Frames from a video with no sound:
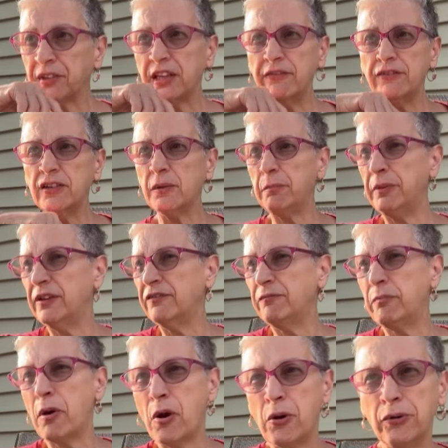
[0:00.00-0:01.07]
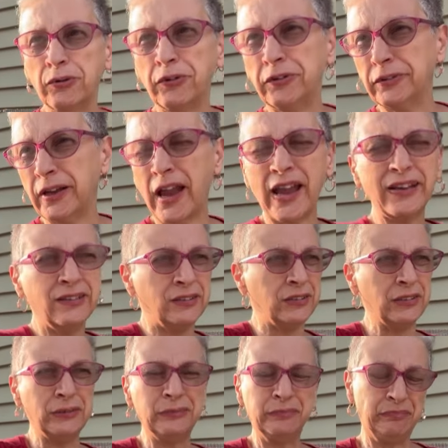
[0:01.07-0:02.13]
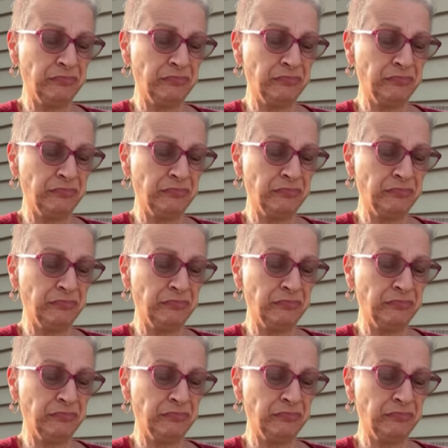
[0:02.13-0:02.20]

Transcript: Even a beef bone or I don't know.